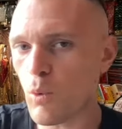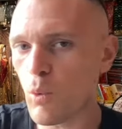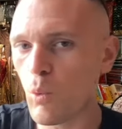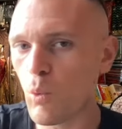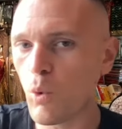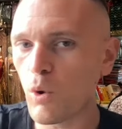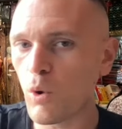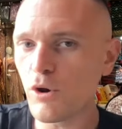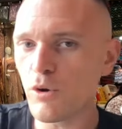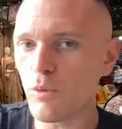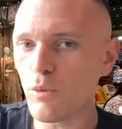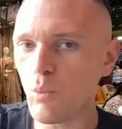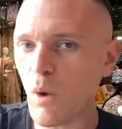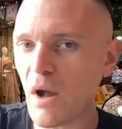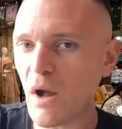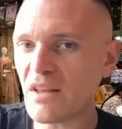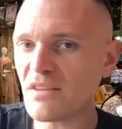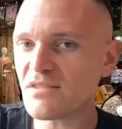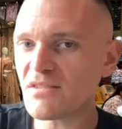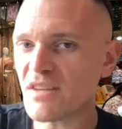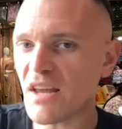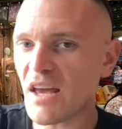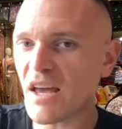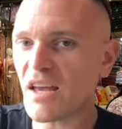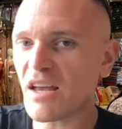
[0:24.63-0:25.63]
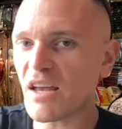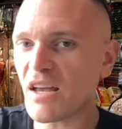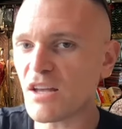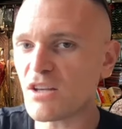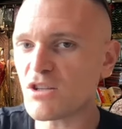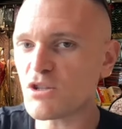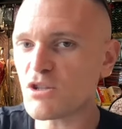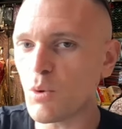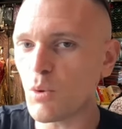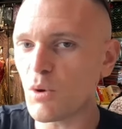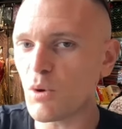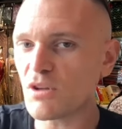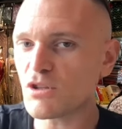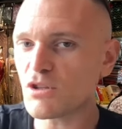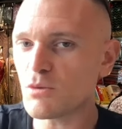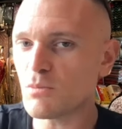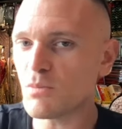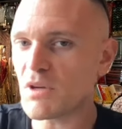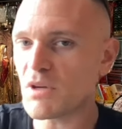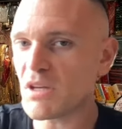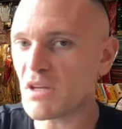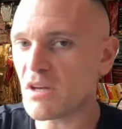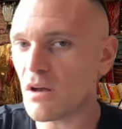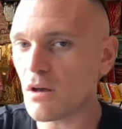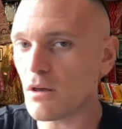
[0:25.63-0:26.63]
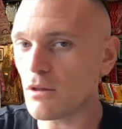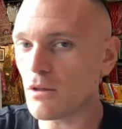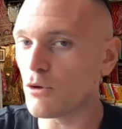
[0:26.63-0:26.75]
Warrior Wednesday is going to be